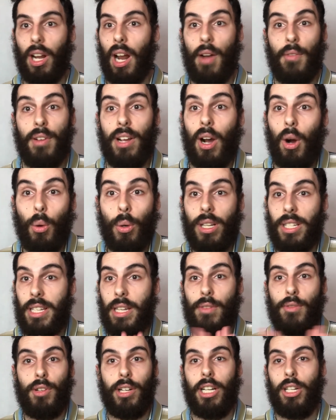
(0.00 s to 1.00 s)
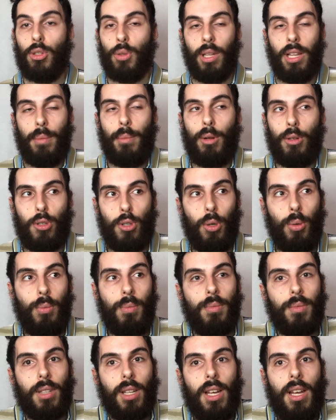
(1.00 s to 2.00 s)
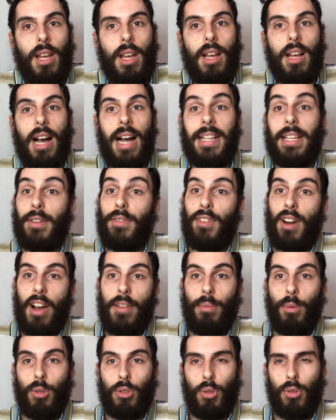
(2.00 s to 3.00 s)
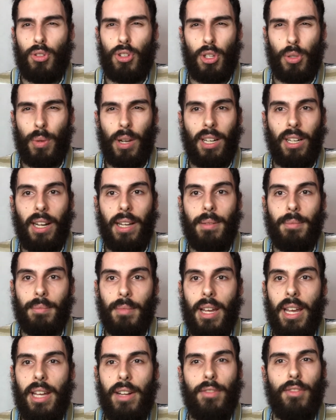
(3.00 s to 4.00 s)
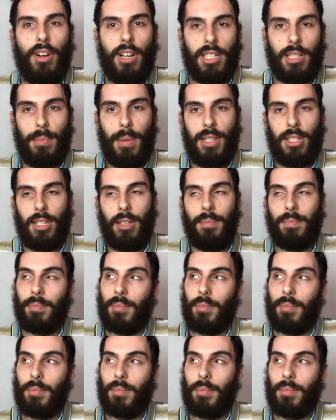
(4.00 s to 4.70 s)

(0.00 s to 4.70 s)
I honestly really enjoyed that module. I did 5 modules just quickly in first semester.